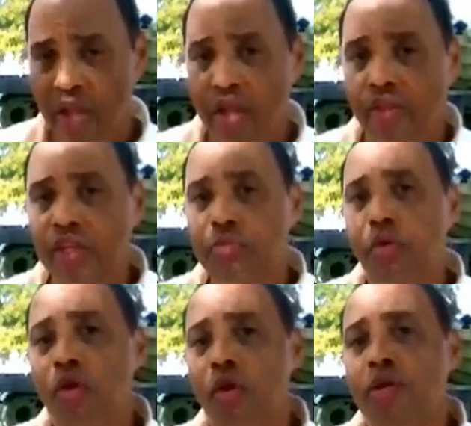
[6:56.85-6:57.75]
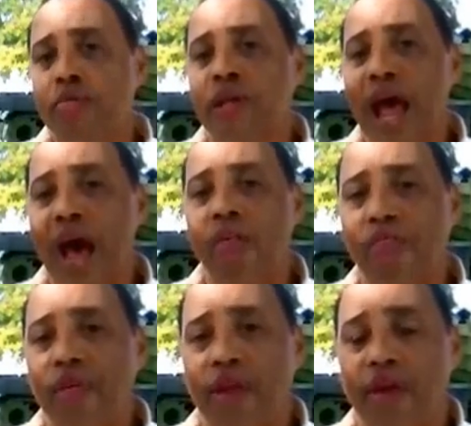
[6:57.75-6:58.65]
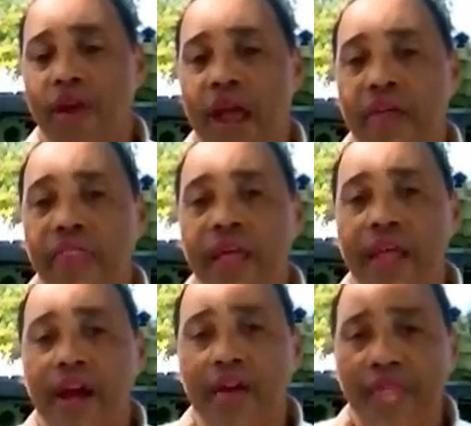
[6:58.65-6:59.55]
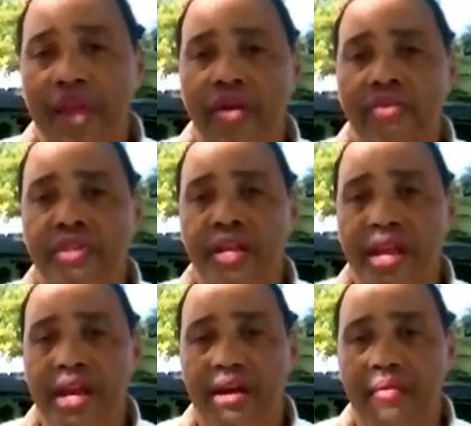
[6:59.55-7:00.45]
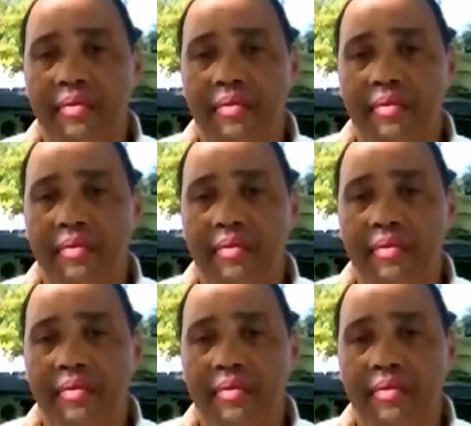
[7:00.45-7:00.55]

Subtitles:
These programs are out there and they are there to help.